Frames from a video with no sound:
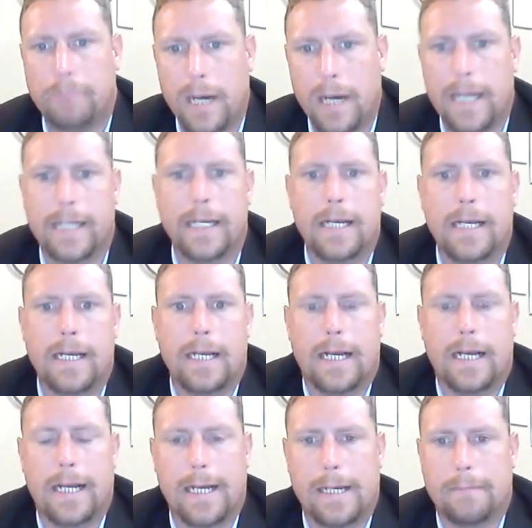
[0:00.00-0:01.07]
But
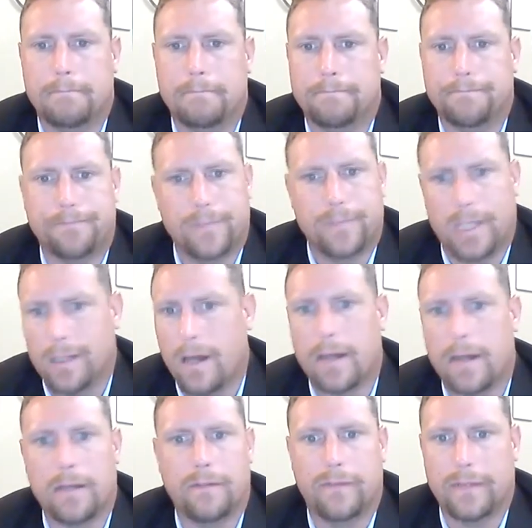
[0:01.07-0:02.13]
um, a
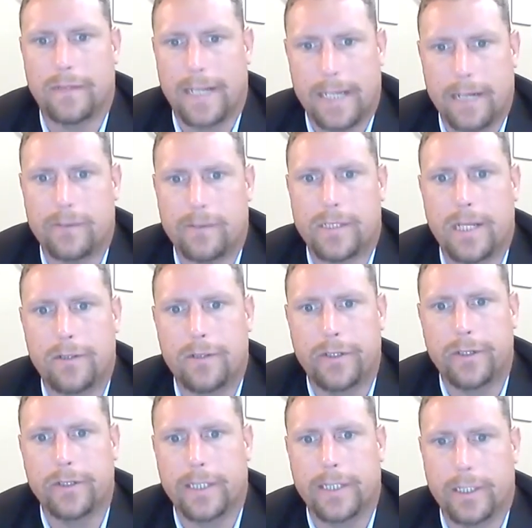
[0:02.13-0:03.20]
lot of, like I was telling you
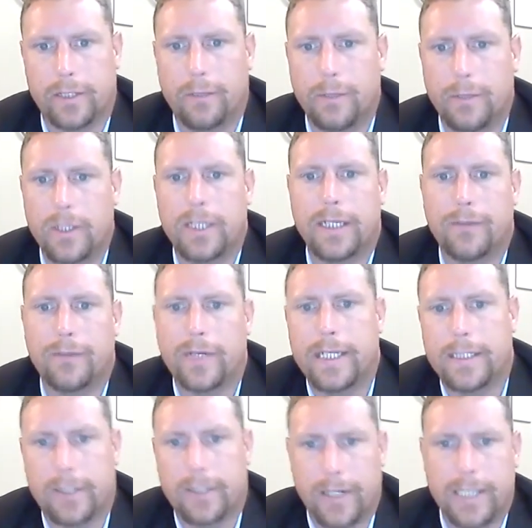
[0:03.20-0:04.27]
earlier, community
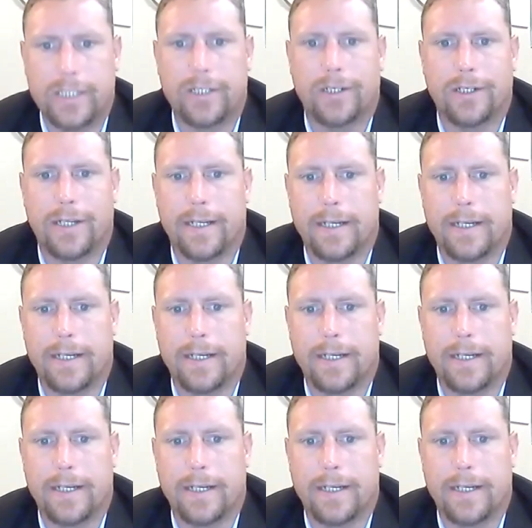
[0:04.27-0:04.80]
reintegration